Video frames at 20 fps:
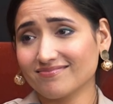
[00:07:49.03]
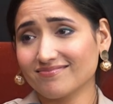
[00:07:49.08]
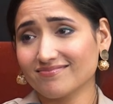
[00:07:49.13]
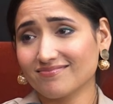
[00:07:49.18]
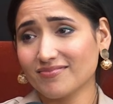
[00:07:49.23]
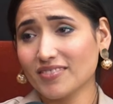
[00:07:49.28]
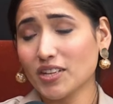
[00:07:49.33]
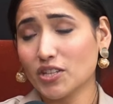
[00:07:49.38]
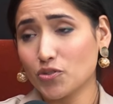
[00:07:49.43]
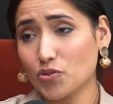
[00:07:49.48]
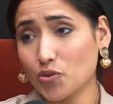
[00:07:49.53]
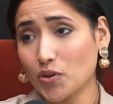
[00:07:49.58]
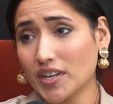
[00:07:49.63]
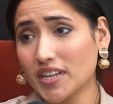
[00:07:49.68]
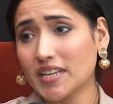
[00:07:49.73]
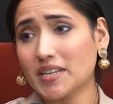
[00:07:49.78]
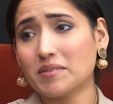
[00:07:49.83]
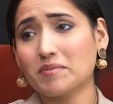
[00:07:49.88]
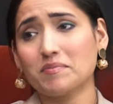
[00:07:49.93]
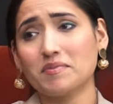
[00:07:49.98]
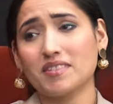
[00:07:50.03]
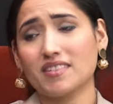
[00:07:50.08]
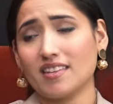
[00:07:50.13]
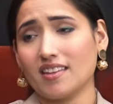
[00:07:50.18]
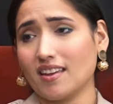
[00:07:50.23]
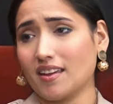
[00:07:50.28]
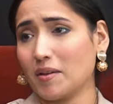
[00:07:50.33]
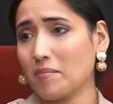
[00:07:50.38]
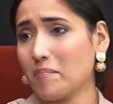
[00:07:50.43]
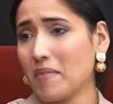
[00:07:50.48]
uh, dreams,
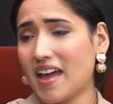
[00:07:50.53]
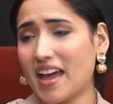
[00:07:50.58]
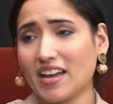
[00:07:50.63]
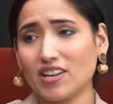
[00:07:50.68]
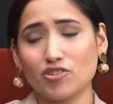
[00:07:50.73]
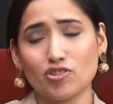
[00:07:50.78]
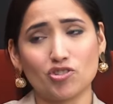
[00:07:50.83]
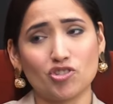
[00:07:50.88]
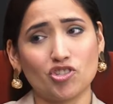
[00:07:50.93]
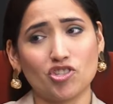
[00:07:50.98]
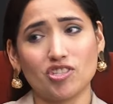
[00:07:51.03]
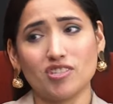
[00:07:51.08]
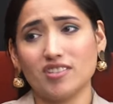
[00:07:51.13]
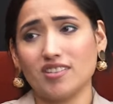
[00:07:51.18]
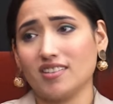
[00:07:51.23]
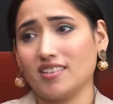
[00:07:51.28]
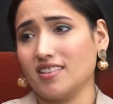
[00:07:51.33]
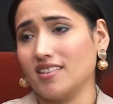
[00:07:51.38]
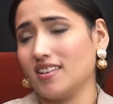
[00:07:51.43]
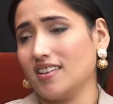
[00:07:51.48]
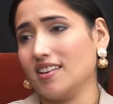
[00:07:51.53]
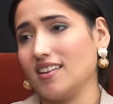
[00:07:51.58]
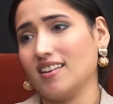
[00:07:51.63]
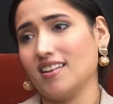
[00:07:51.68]
dreams their and passion. passions.